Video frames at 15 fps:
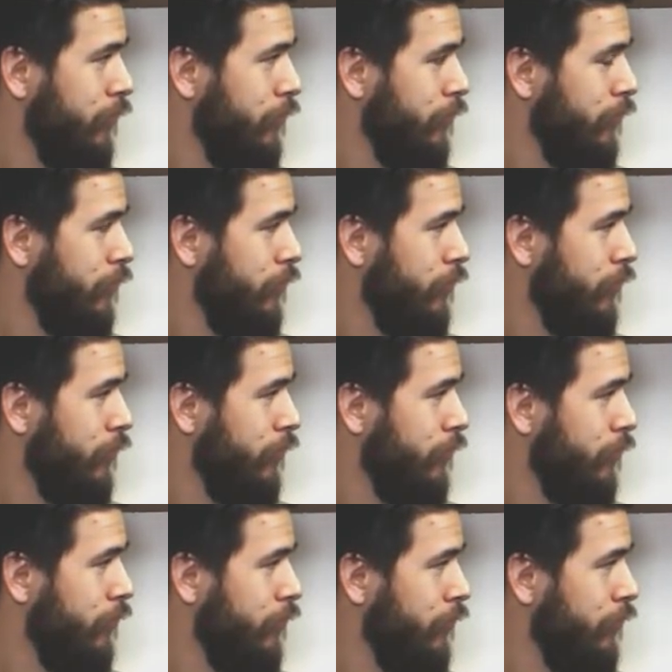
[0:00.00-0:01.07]

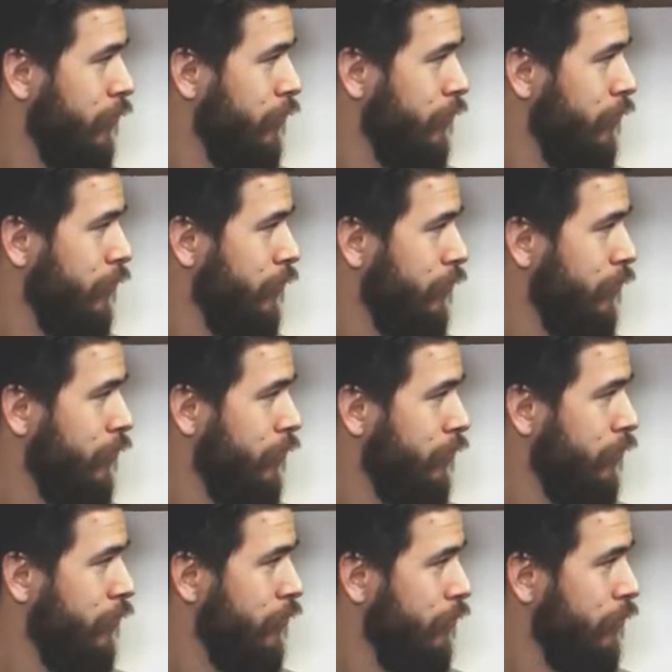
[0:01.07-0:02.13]

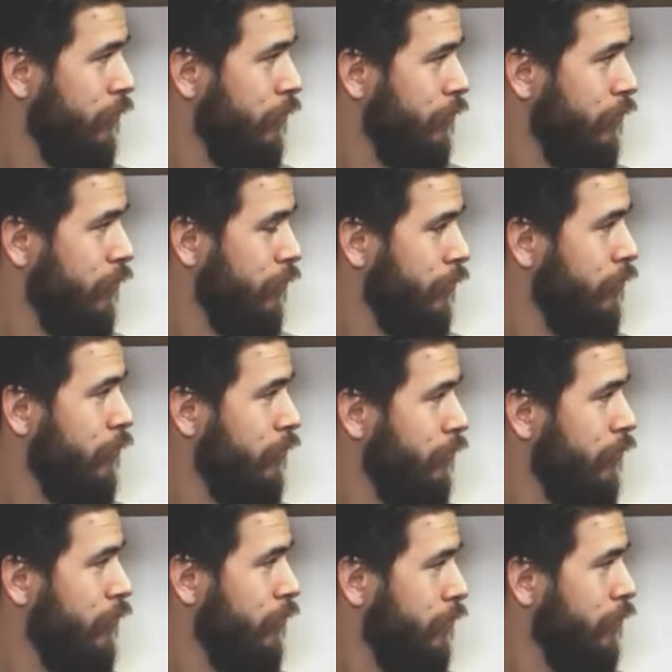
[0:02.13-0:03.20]

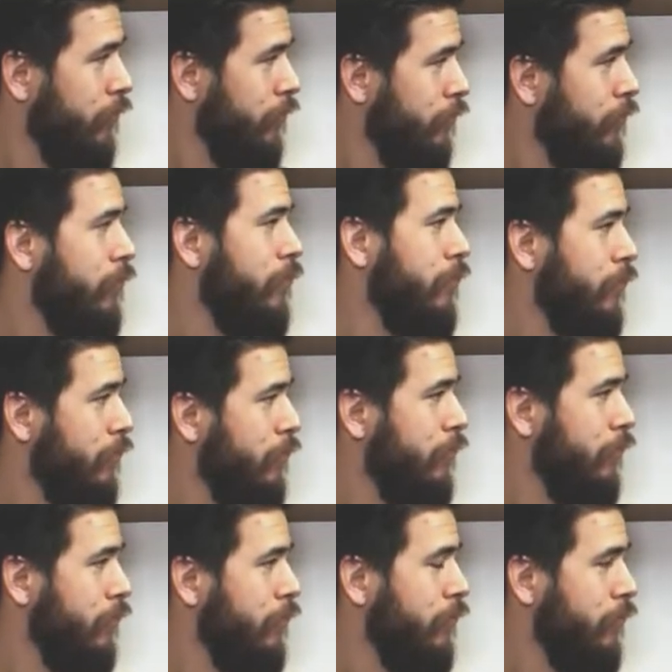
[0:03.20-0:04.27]

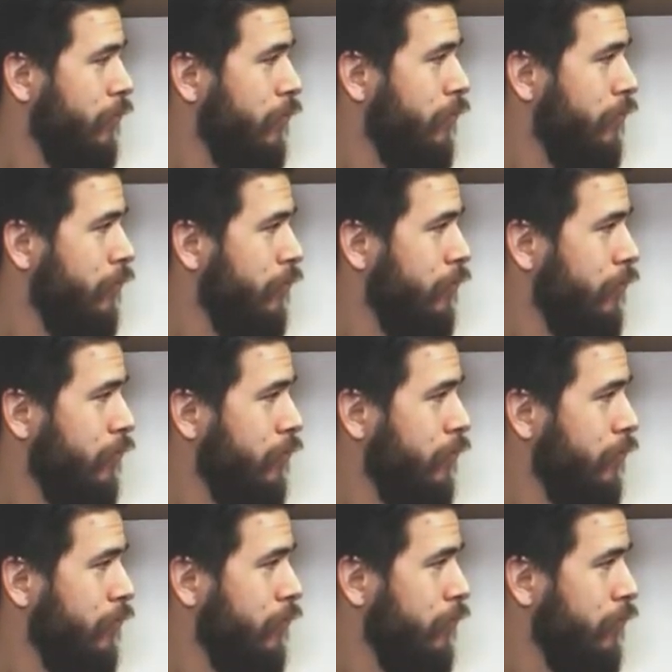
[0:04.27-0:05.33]

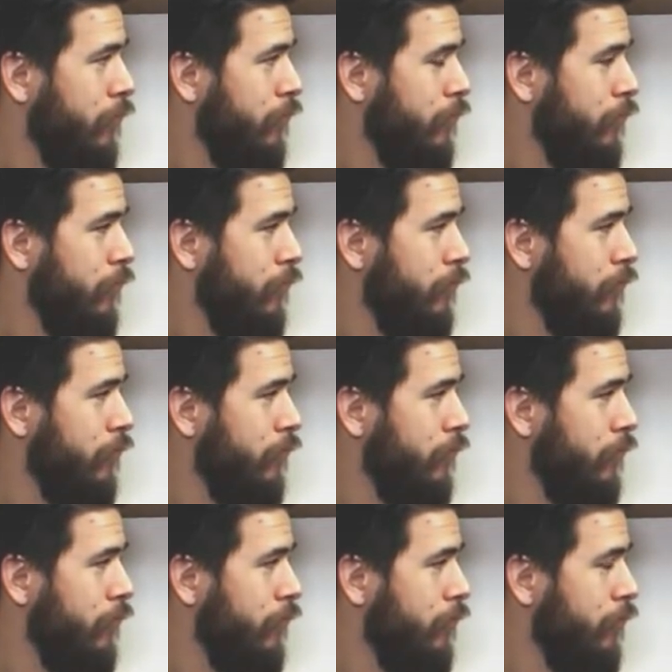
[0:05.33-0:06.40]

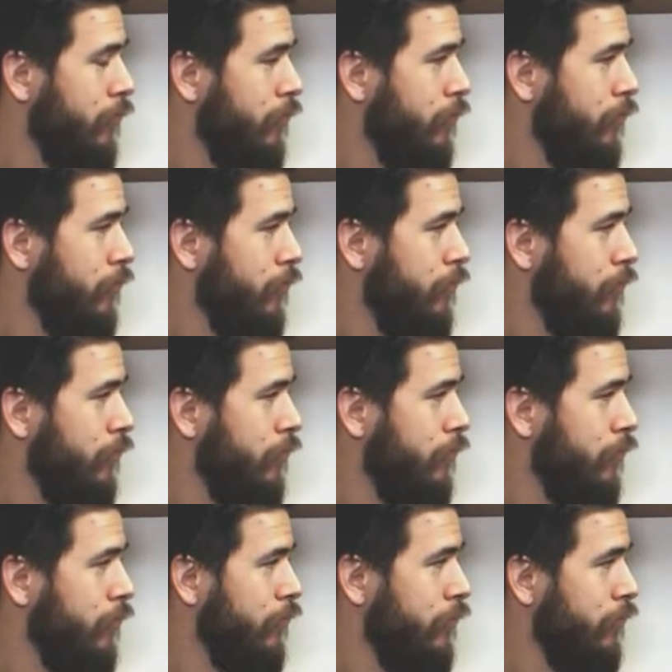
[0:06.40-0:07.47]

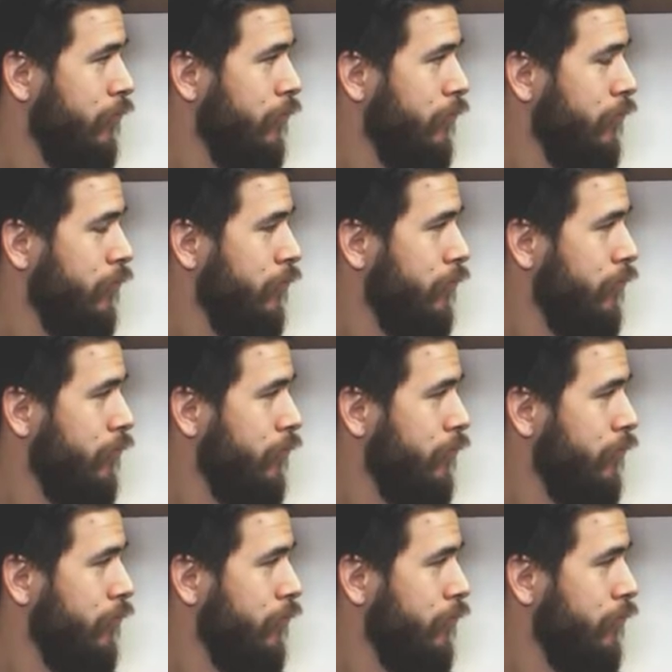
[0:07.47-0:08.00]
(silent)